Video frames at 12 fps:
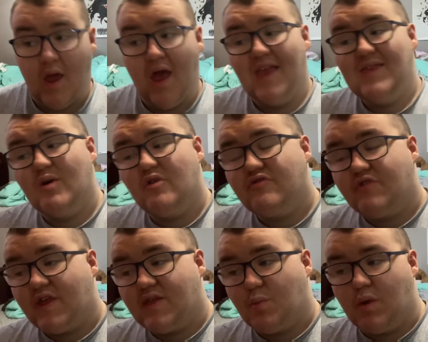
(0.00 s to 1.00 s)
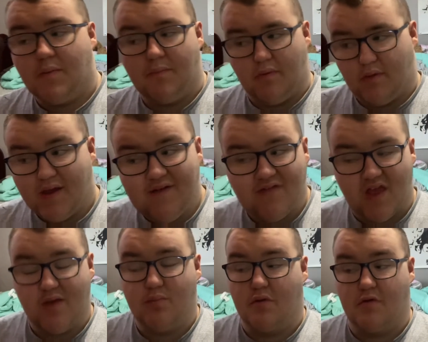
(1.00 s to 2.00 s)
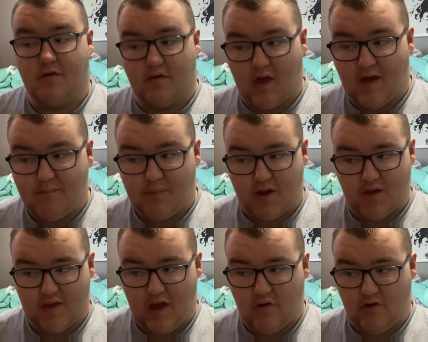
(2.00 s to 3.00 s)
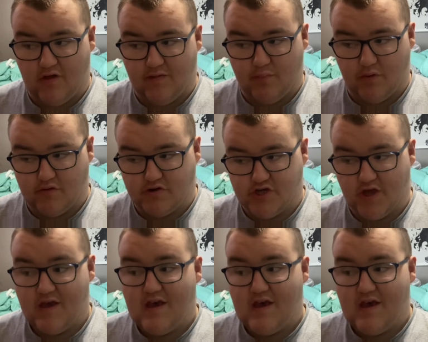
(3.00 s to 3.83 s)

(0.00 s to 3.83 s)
Diggle doesn't want to believe that his brother's alive, because how could his brother just